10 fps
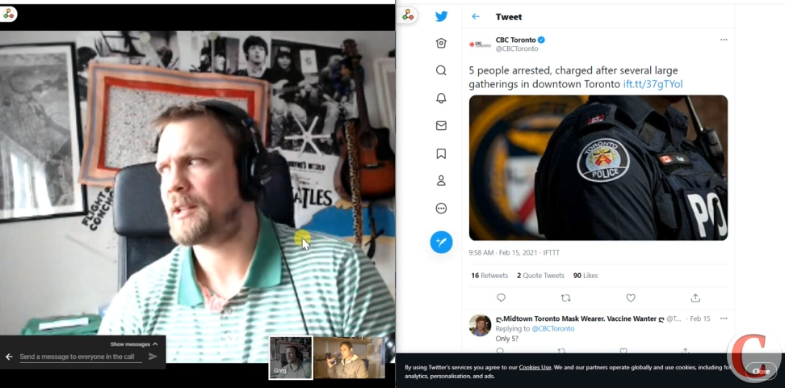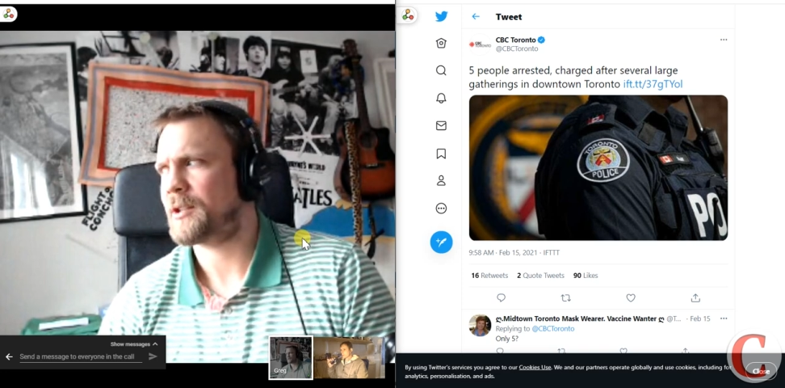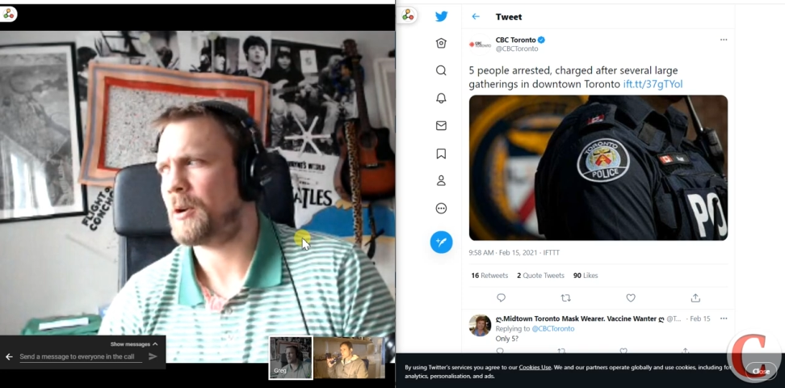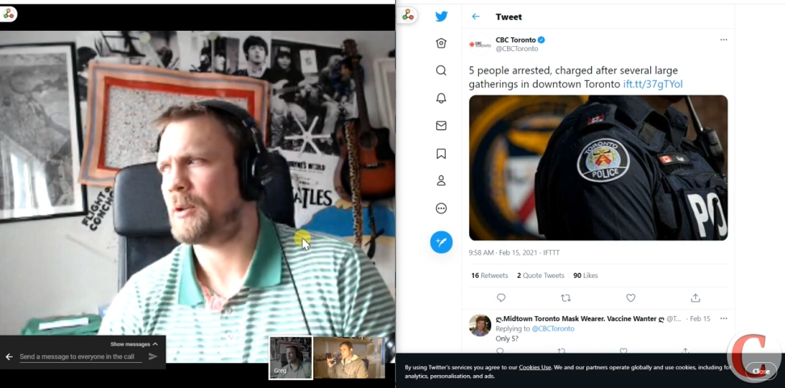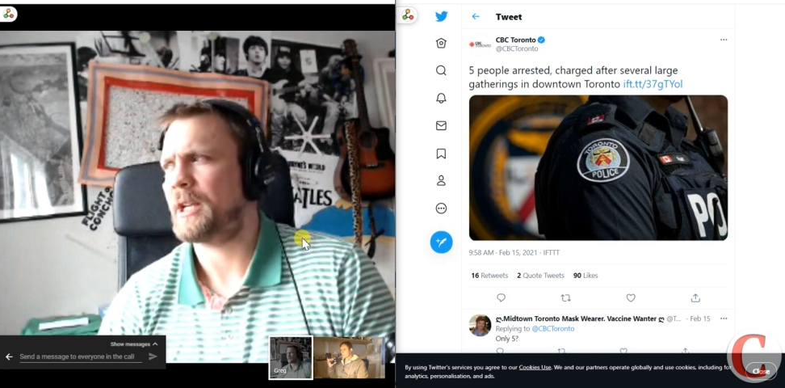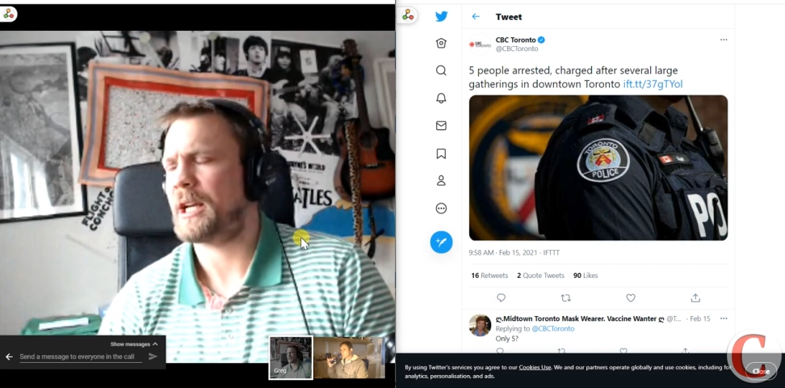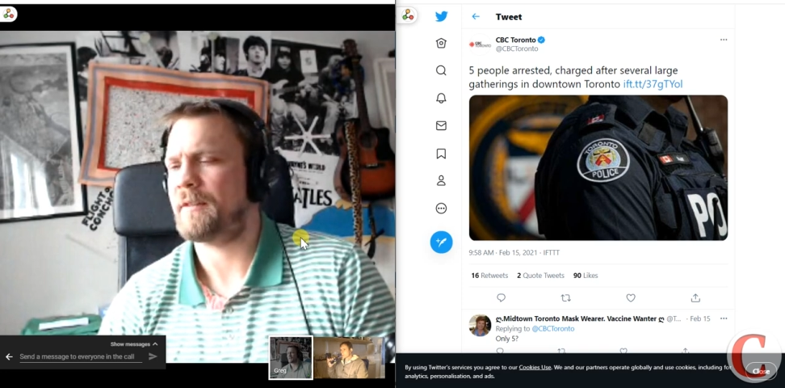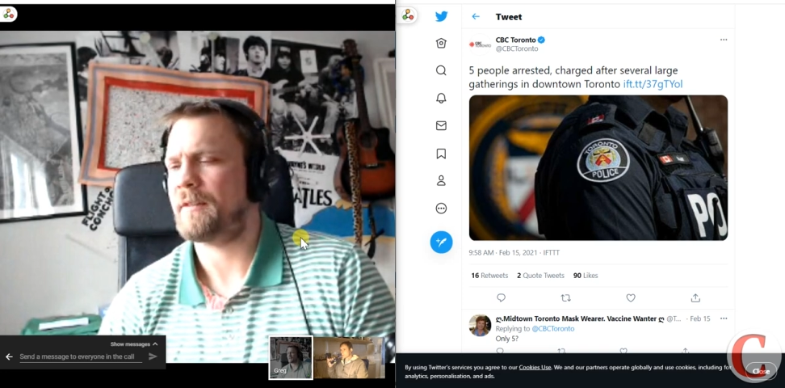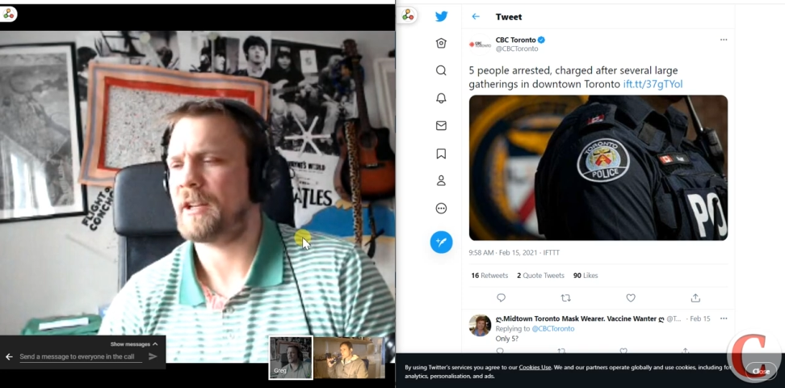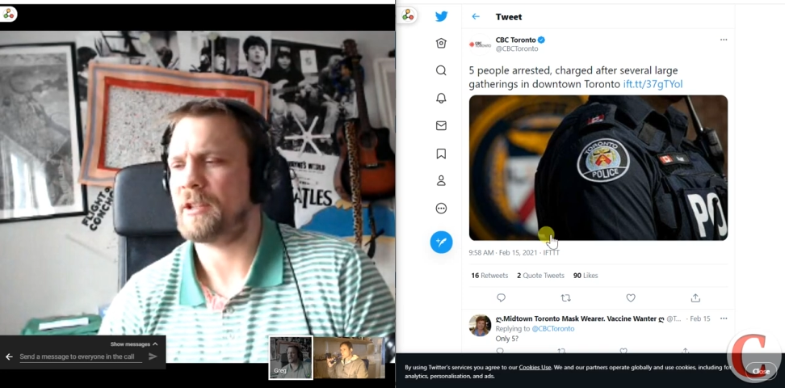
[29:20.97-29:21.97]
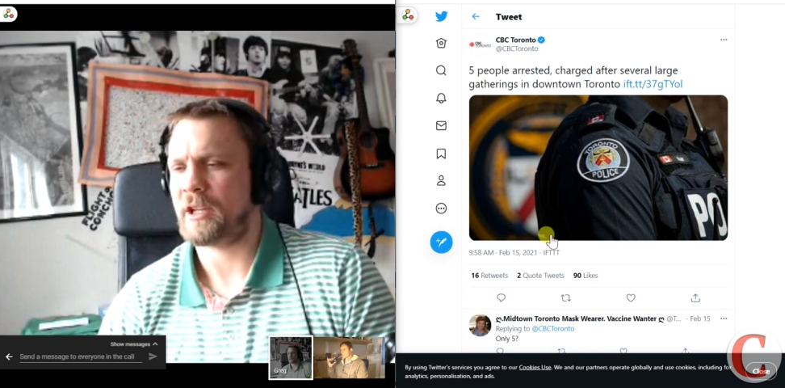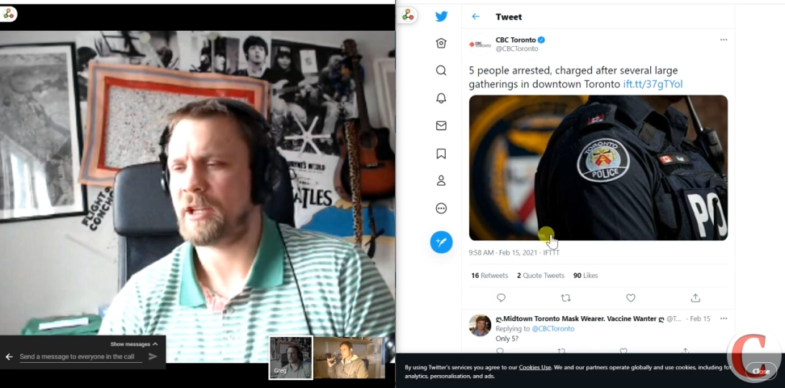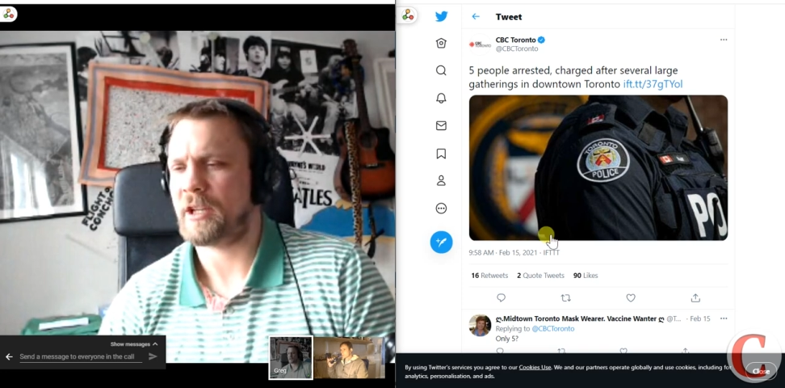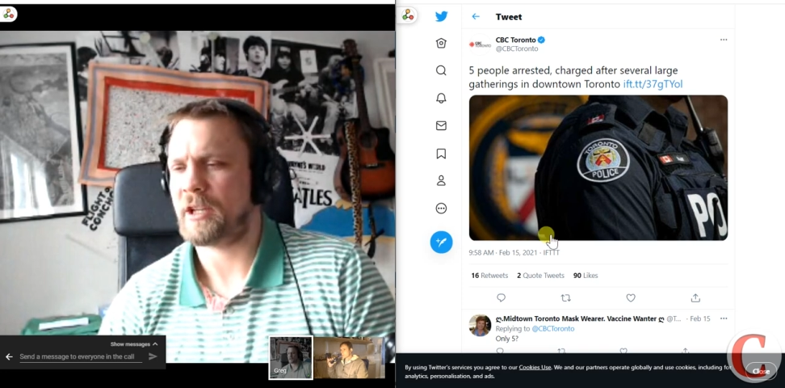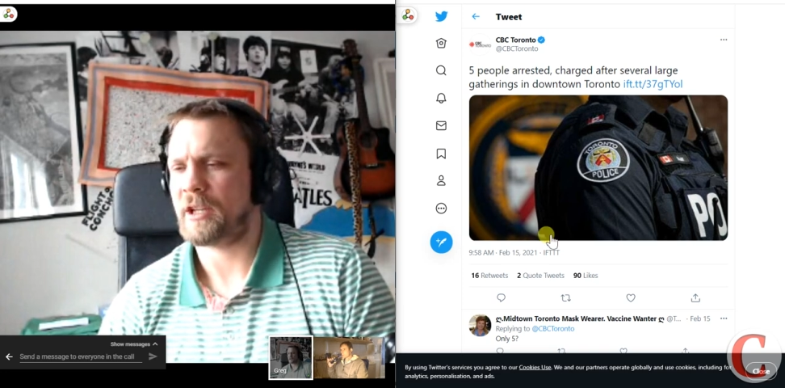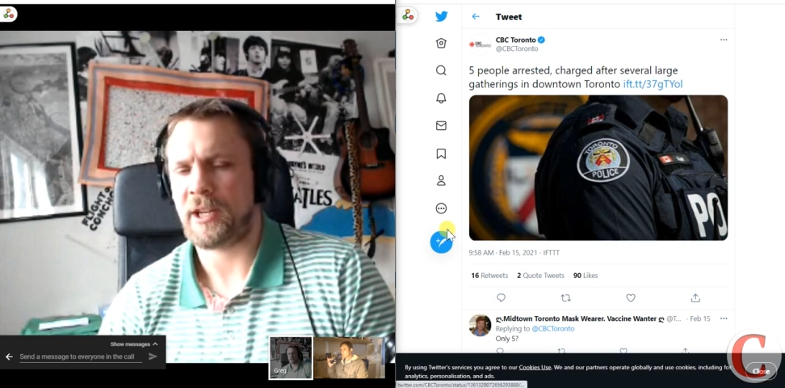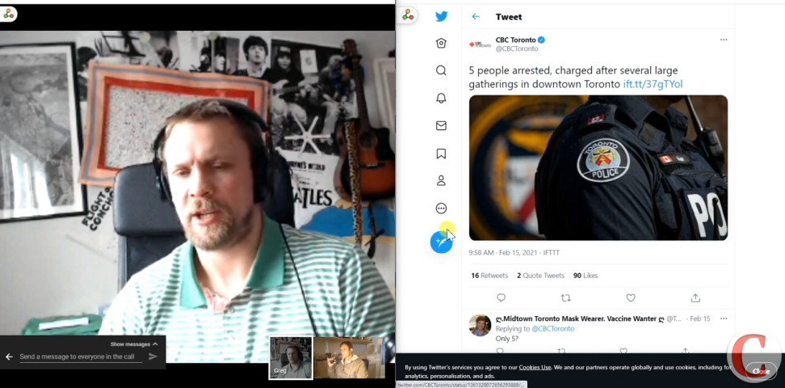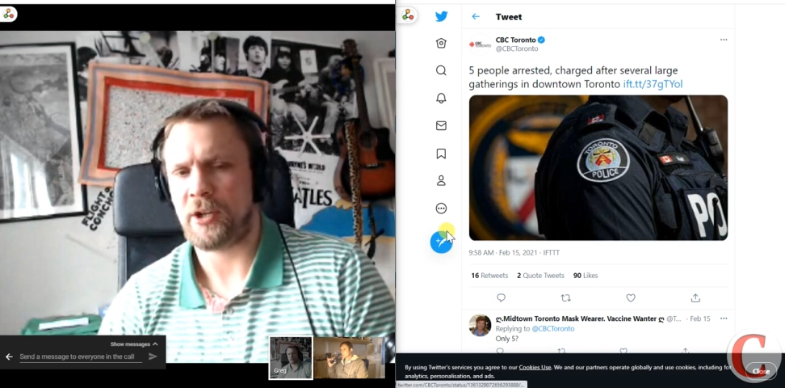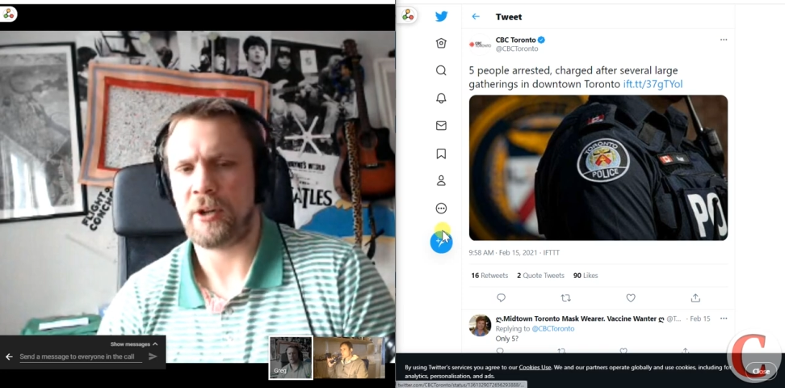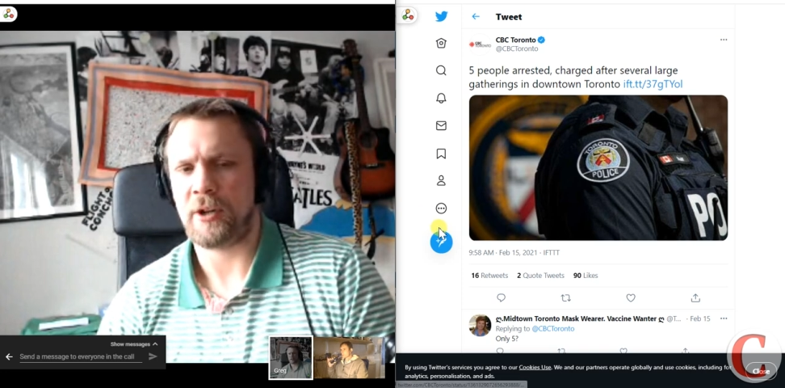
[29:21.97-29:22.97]
to only kind of like look at what's in
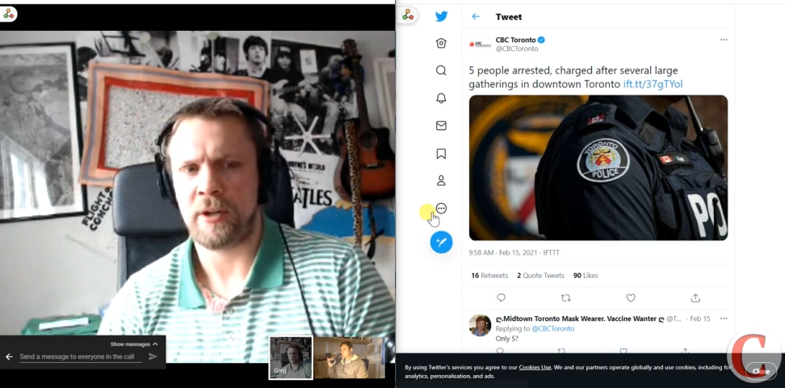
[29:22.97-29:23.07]
your